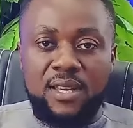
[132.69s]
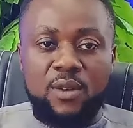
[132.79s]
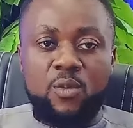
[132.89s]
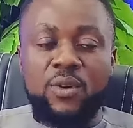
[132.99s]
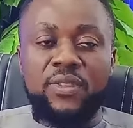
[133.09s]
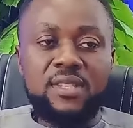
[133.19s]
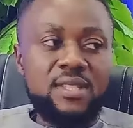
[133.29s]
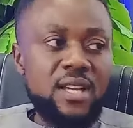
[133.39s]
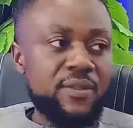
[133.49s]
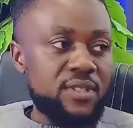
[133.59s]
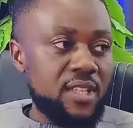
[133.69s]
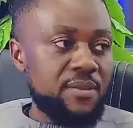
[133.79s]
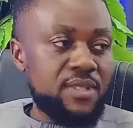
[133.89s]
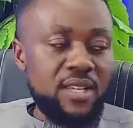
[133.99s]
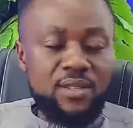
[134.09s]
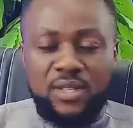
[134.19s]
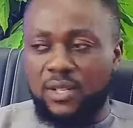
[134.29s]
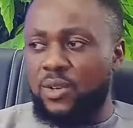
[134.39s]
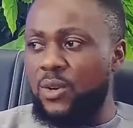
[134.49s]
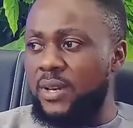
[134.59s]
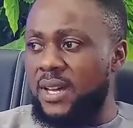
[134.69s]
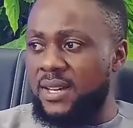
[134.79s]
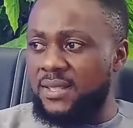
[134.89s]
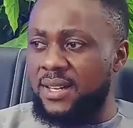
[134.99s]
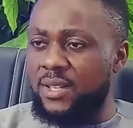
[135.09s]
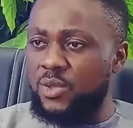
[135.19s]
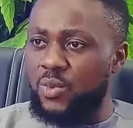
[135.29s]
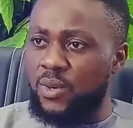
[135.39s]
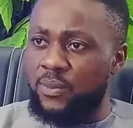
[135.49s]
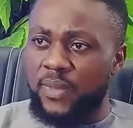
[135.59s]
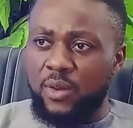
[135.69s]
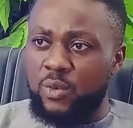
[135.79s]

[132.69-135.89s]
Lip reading: a well-deserved teams there. You can call on Arsenal as well.